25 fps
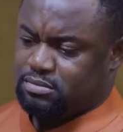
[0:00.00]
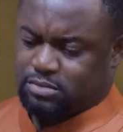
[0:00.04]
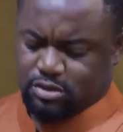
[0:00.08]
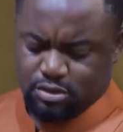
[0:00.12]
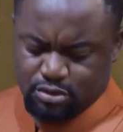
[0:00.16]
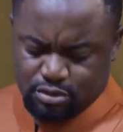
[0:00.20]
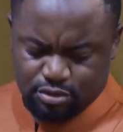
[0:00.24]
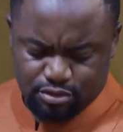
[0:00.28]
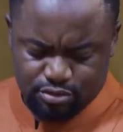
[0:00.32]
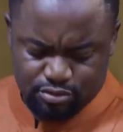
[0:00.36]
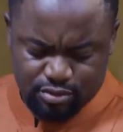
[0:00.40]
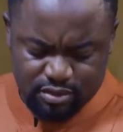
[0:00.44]

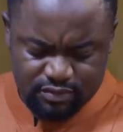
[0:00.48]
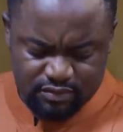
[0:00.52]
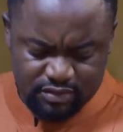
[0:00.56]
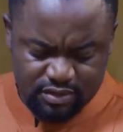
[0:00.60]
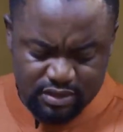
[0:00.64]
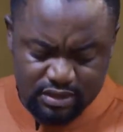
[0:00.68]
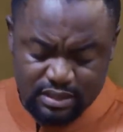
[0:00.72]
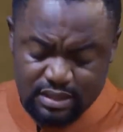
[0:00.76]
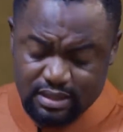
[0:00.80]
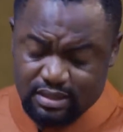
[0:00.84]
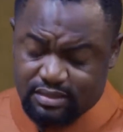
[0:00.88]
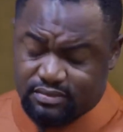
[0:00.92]
Because you have
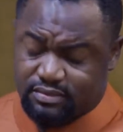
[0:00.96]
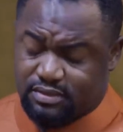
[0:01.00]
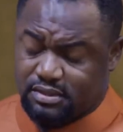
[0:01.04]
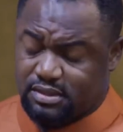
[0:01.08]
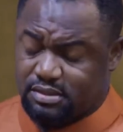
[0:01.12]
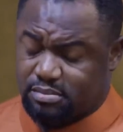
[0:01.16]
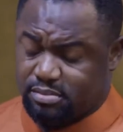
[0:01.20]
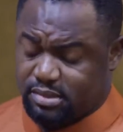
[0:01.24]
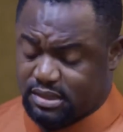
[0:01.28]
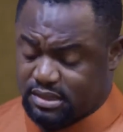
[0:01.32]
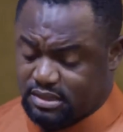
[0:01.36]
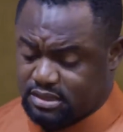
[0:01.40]
already had a
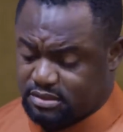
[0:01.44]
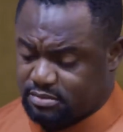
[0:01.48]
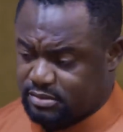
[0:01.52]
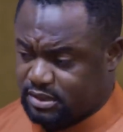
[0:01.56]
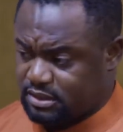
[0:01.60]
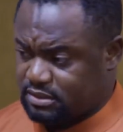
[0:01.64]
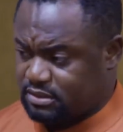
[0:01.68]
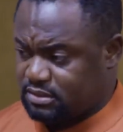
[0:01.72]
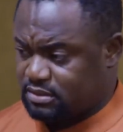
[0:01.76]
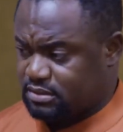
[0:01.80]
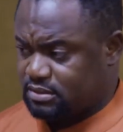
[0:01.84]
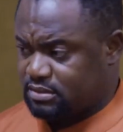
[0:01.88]

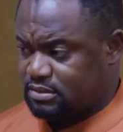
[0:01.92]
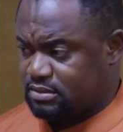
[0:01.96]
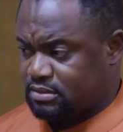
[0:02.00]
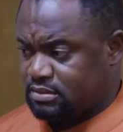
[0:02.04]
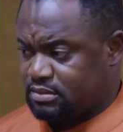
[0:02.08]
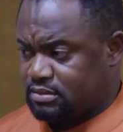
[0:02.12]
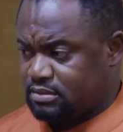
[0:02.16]
replacement.